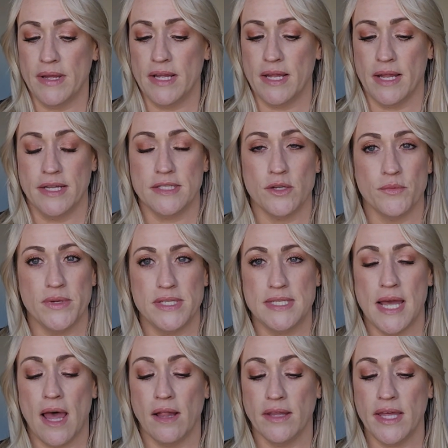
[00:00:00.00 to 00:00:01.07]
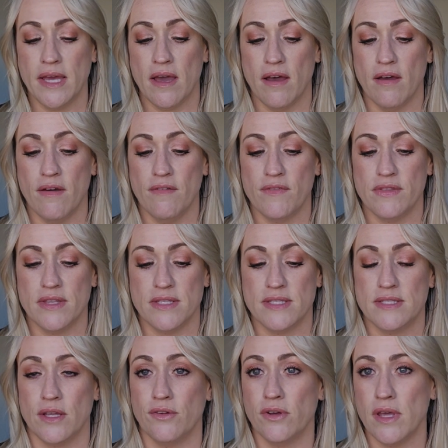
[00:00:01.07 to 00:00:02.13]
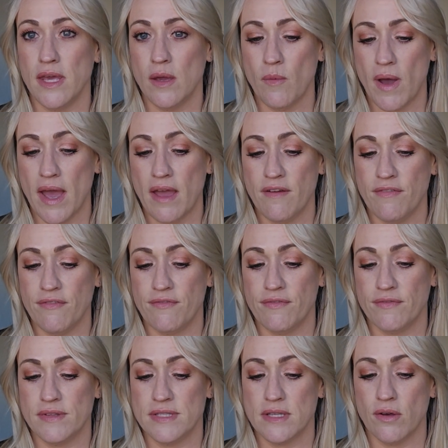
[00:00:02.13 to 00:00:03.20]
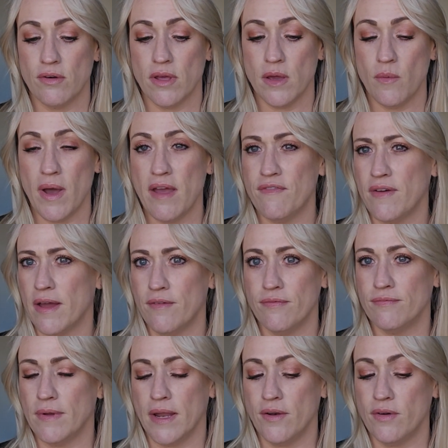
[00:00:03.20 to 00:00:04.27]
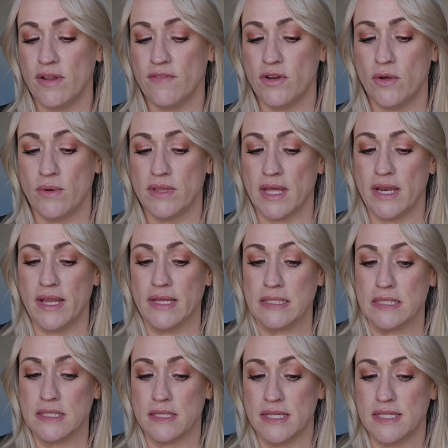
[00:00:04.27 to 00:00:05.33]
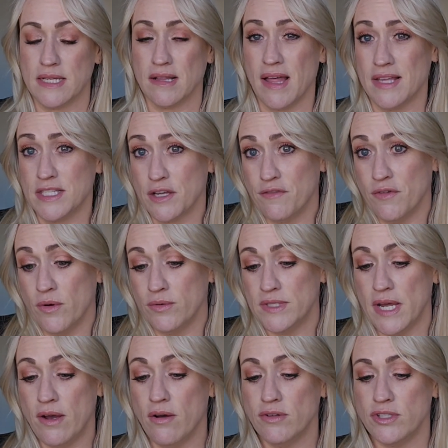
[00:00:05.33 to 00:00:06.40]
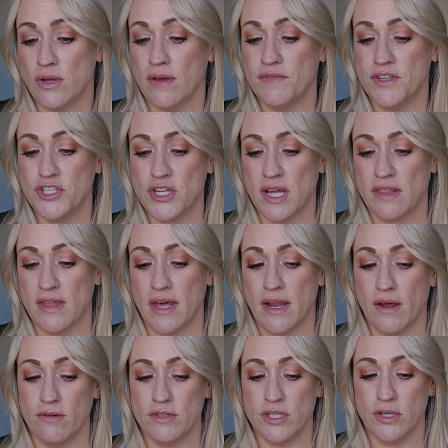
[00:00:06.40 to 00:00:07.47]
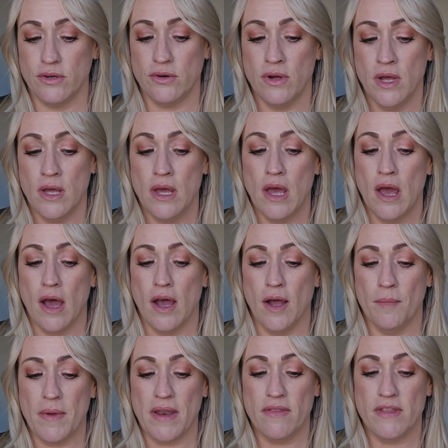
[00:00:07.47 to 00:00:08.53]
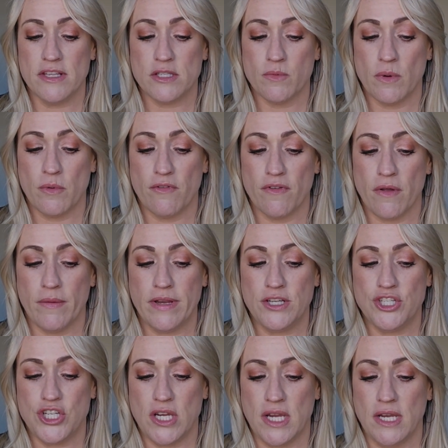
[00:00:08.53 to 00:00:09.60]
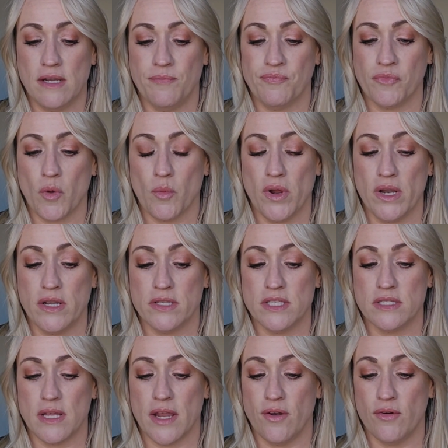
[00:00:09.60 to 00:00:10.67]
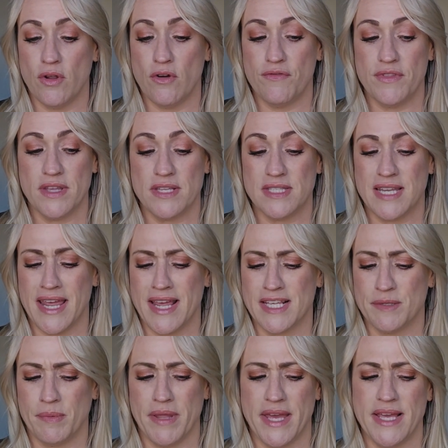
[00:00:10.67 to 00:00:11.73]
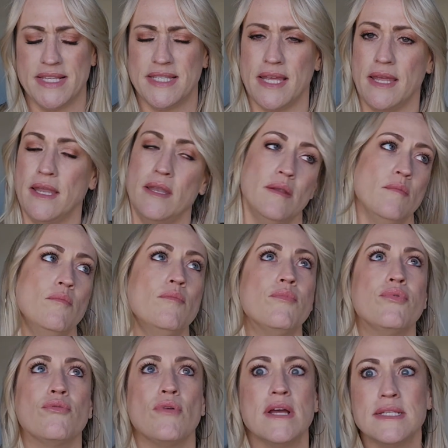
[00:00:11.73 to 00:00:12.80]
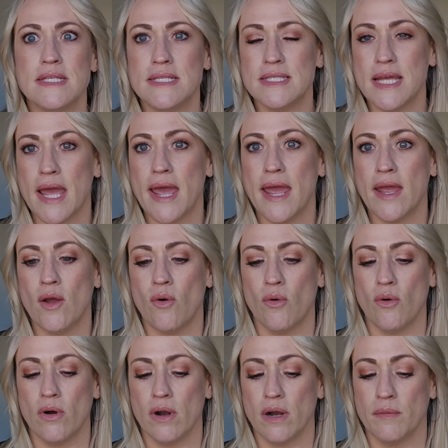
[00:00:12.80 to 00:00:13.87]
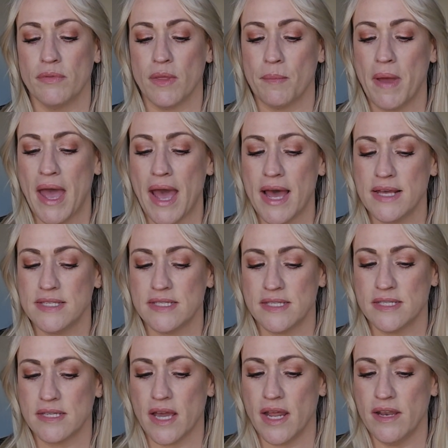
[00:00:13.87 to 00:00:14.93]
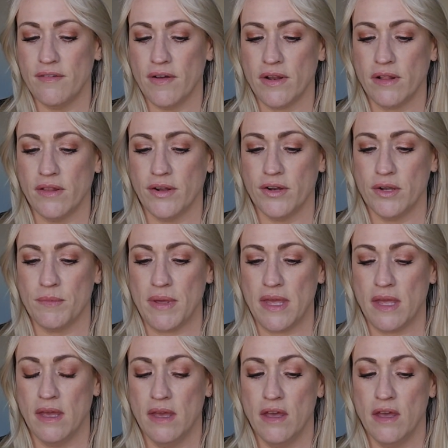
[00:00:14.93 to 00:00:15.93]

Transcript: It's a retelling of The Silky Wife. I don't even know what that is. It's a classic folktale, so I'll have to check that out too. And this one, we're following Jean. I don't know if this takes place in present day or the past. It's kind of unclear to me